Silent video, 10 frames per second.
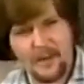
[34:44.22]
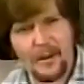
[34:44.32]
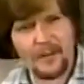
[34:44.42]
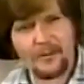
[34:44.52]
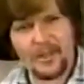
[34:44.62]
it
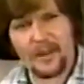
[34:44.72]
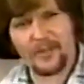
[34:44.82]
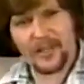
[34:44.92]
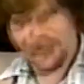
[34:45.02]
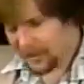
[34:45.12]
among
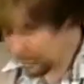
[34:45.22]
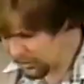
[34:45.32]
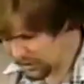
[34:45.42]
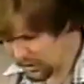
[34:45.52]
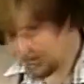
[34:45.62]
themselves, and they said,
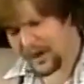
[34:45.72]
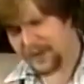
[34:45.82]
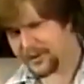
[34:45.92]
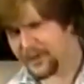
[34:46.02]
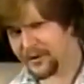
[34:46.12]
who's the
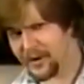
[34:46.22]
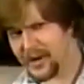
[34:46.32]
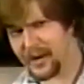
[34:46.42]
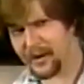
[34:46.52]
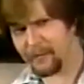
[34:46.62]
greatest in your
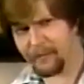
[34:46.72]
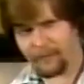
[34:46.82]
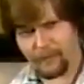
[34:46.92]
kingdom?